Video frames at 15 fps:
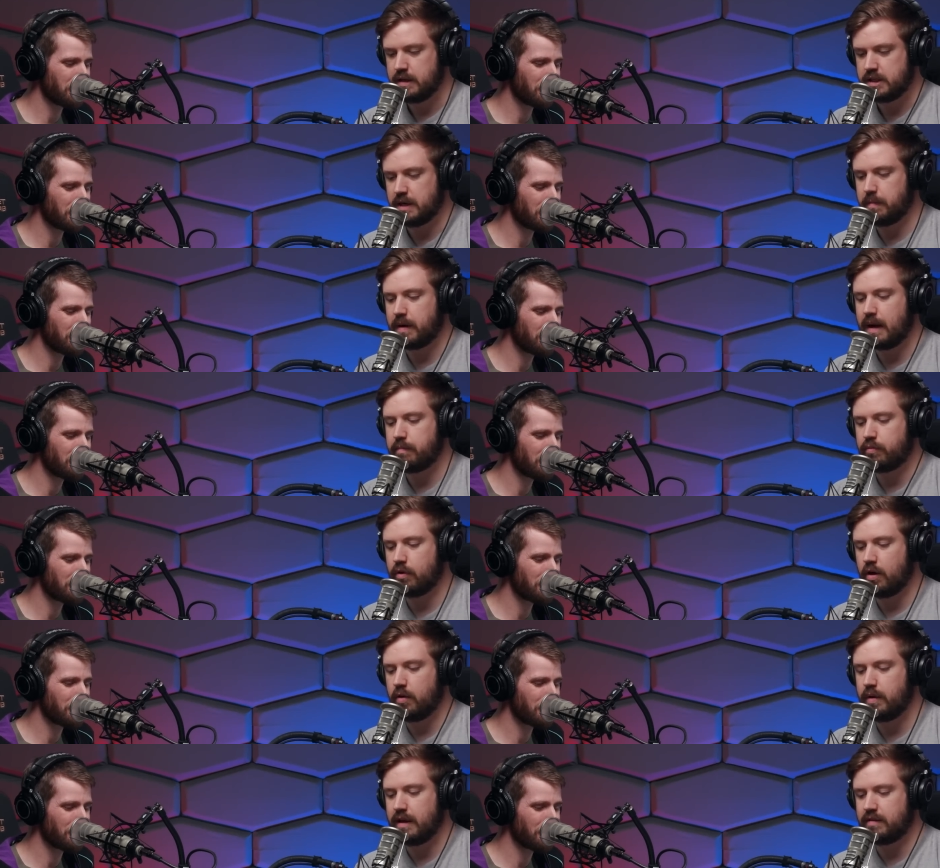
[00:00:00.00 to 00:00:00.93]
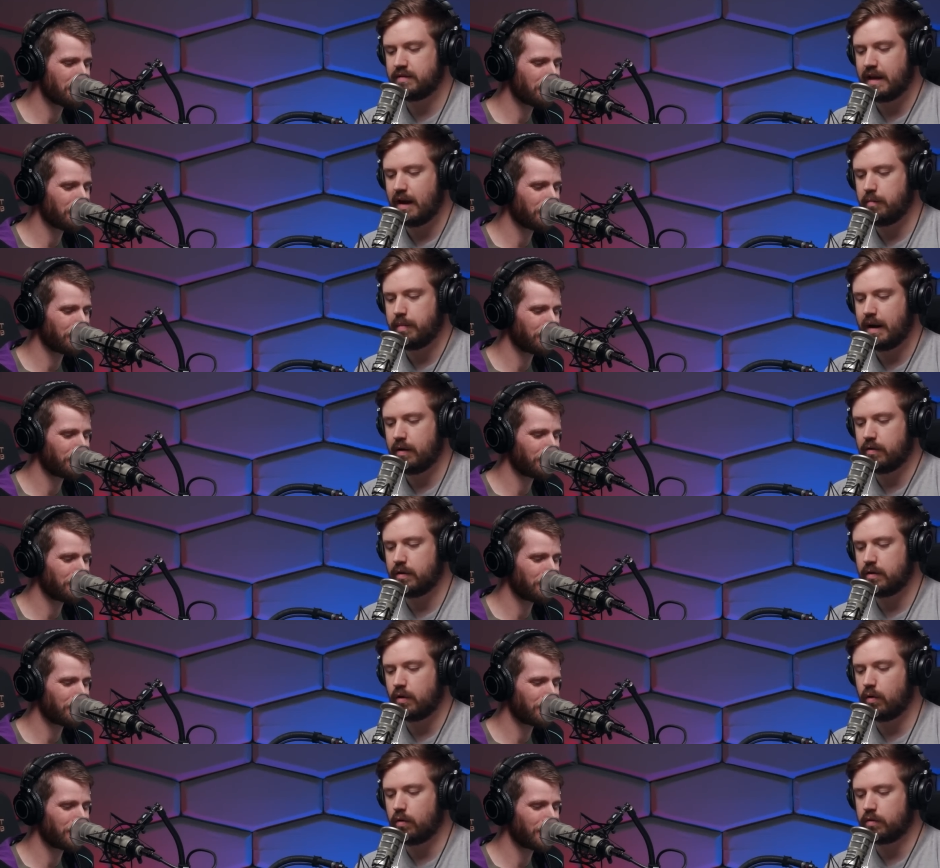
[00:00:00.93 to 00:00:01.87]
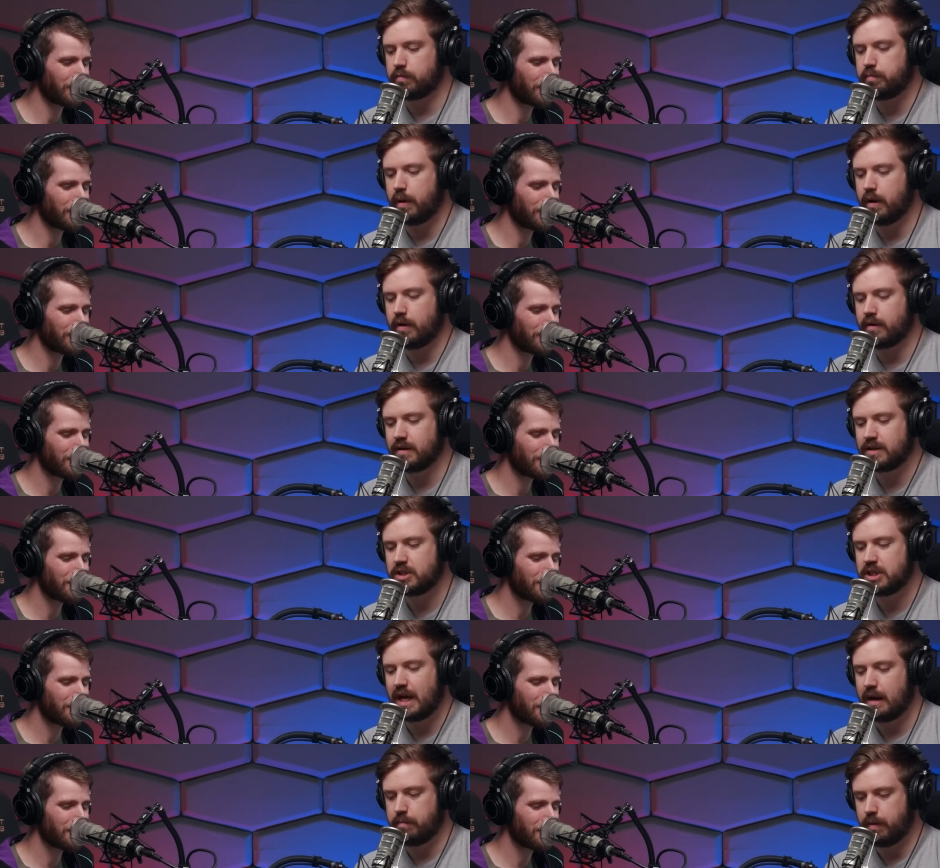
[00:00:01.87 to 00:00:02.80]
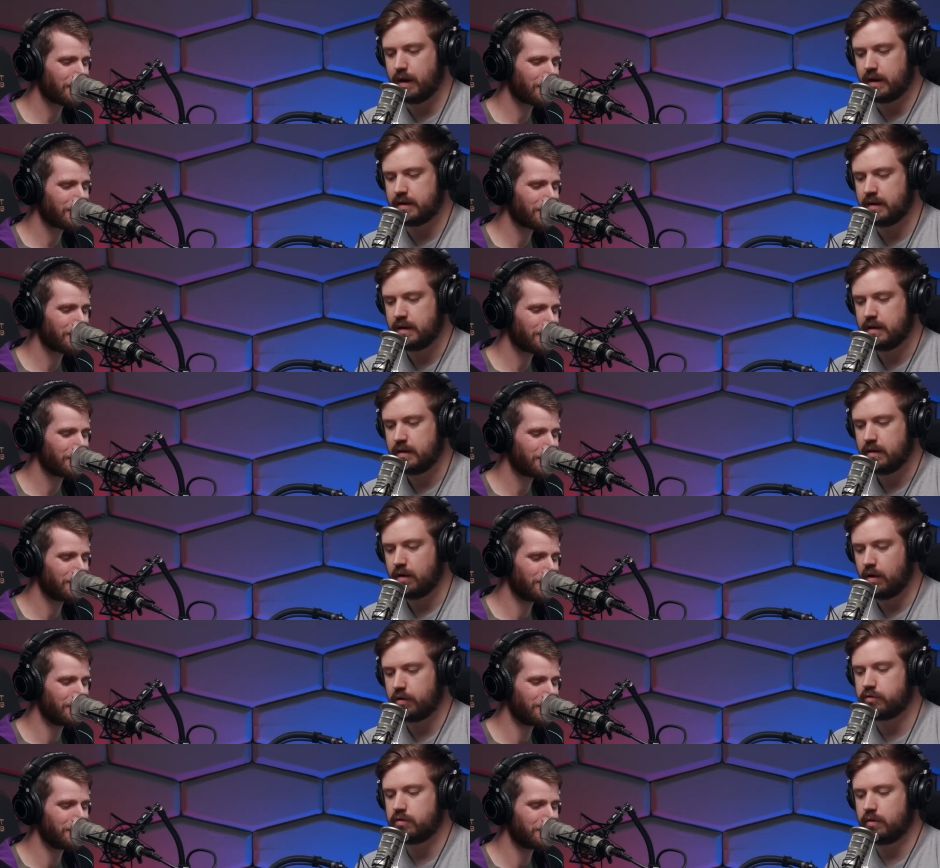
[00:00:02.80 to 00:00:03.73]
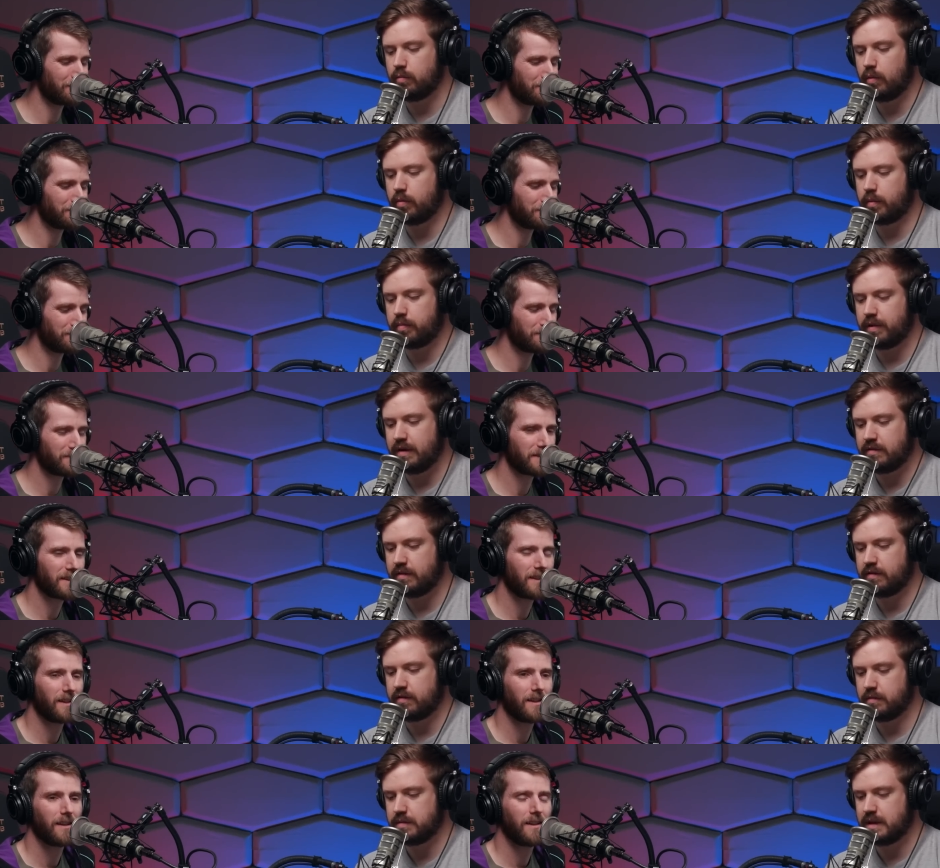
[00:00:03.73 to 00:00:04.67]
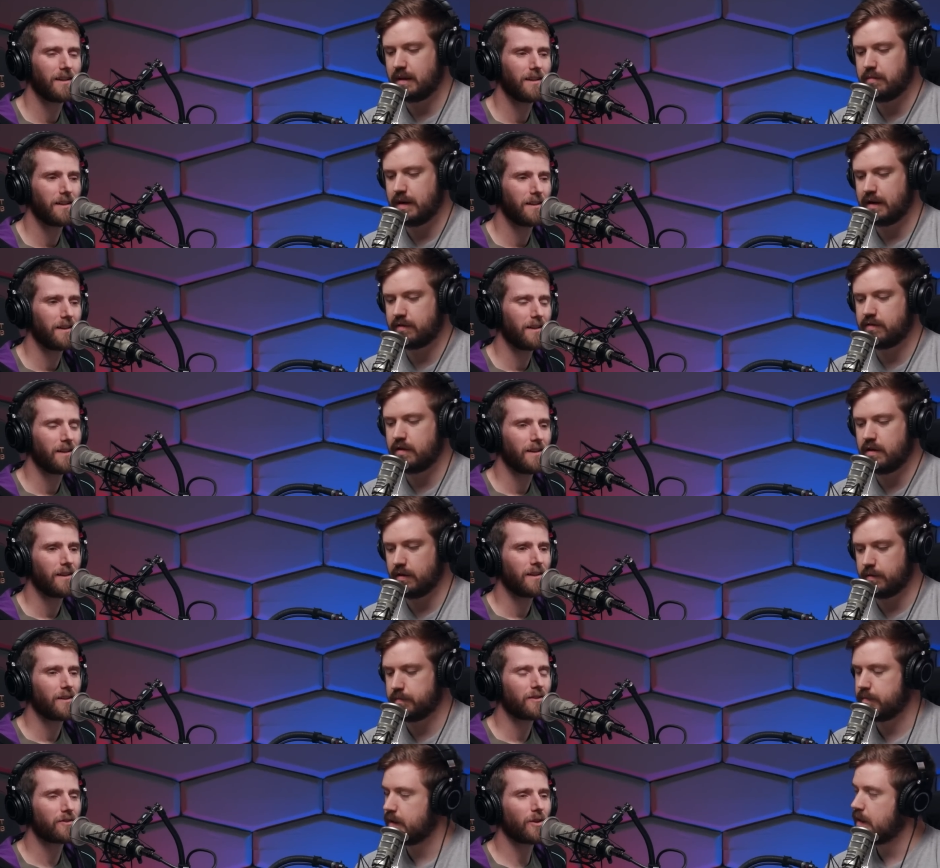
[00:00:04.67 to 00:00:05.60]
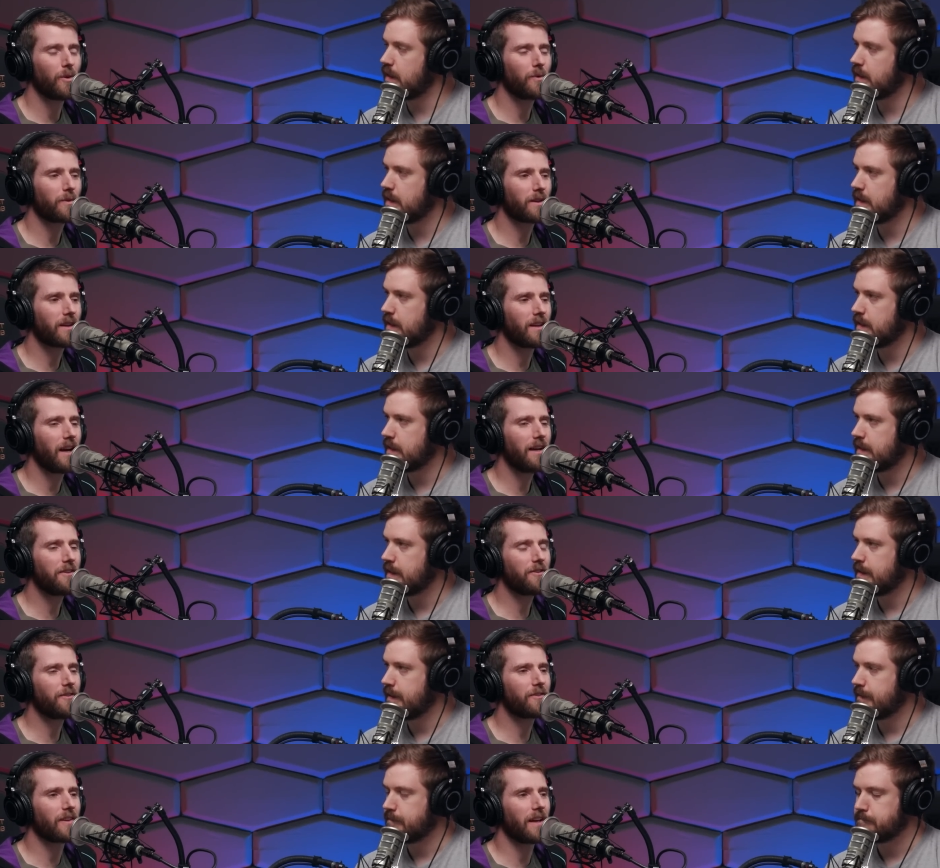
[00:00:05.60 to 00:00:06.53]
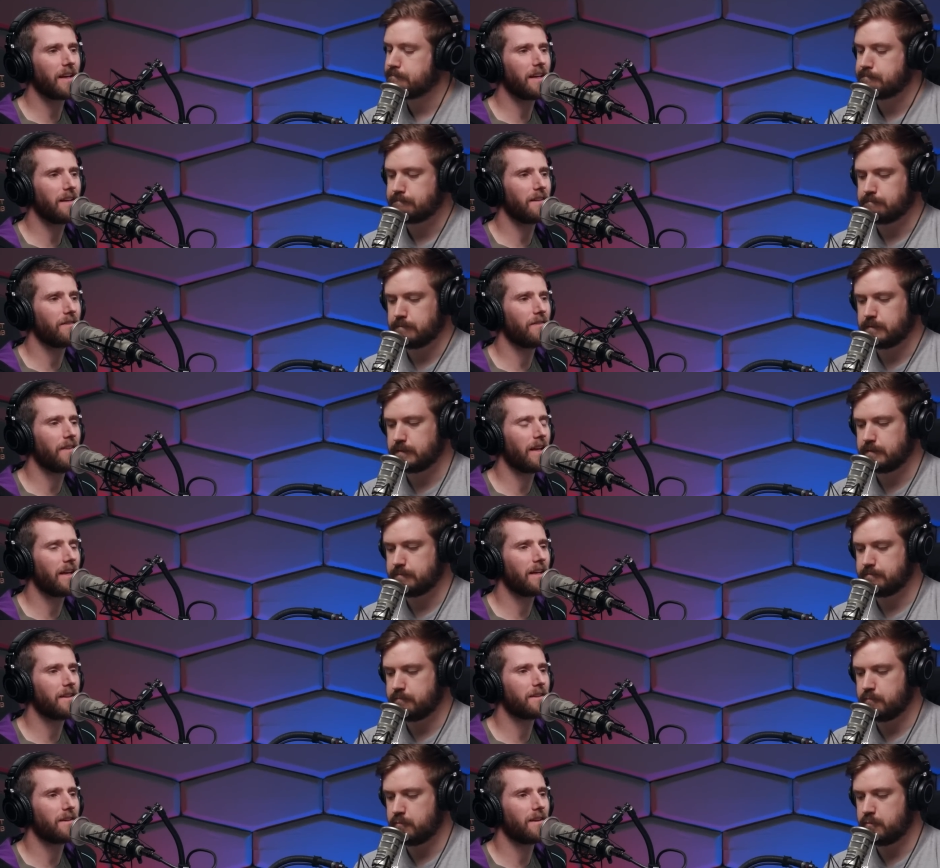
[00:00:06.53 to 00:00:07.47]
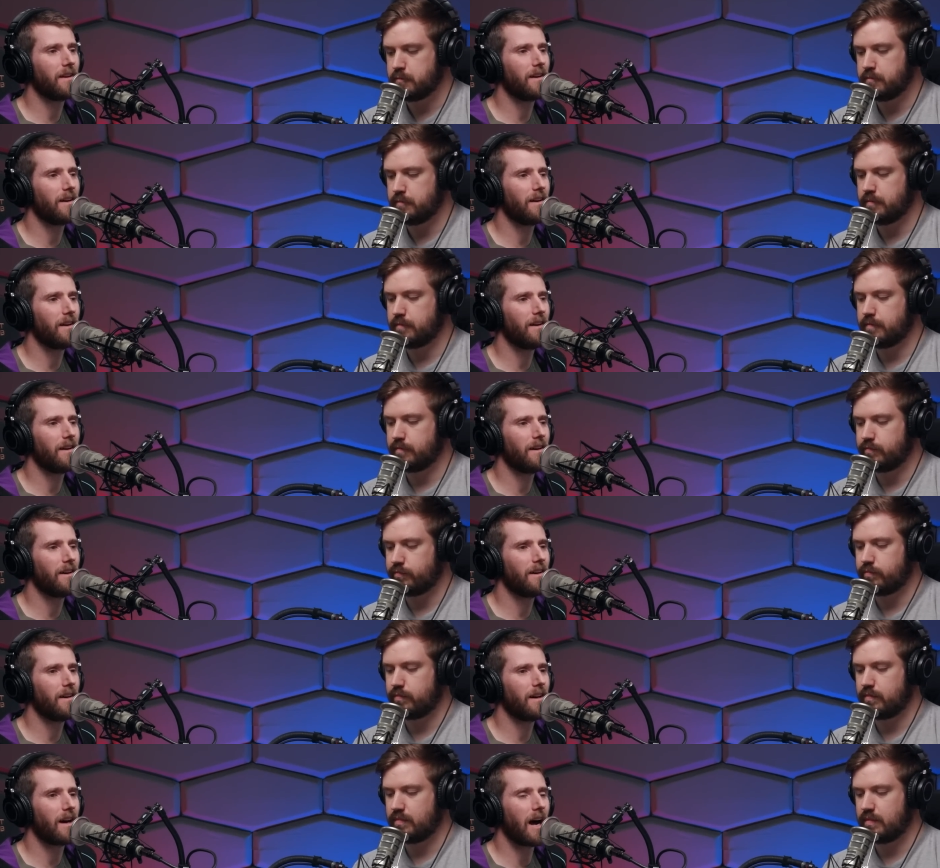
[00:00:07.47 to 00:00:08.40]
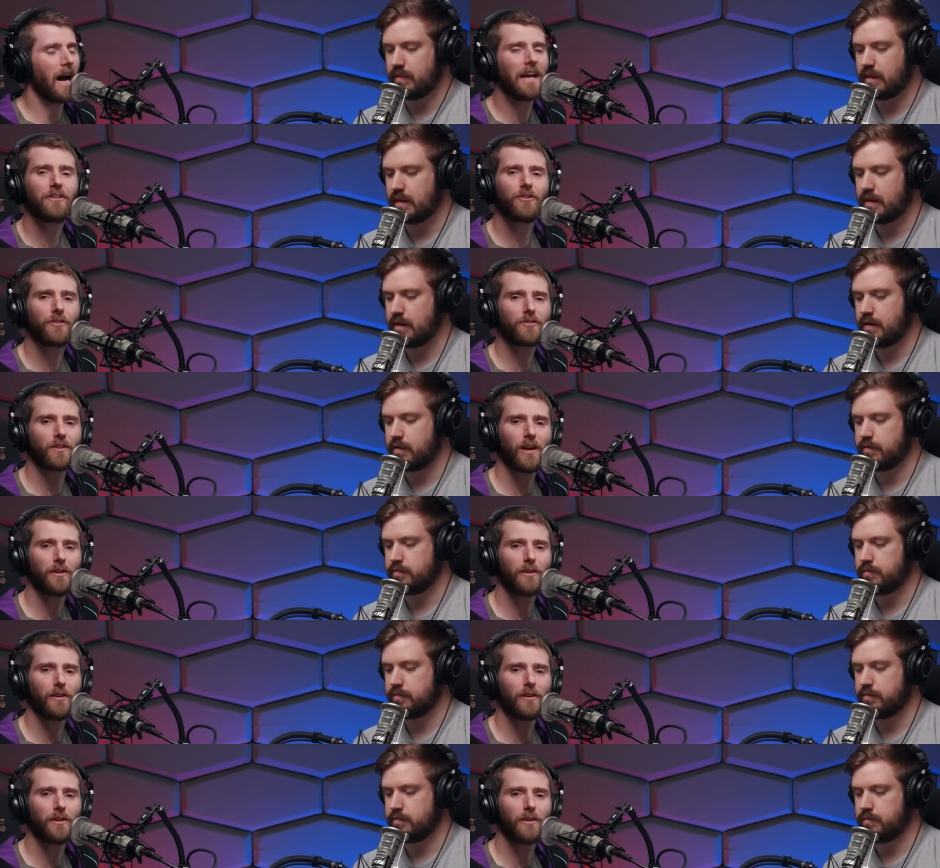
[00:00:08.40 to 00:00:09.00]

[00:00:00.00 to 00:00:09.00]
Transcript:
Speaker 1: Gemini Pro is now powering Google's Bard chatbot, Ultra will replace it sometime next year. So,
Speaker 2: can I just say that I just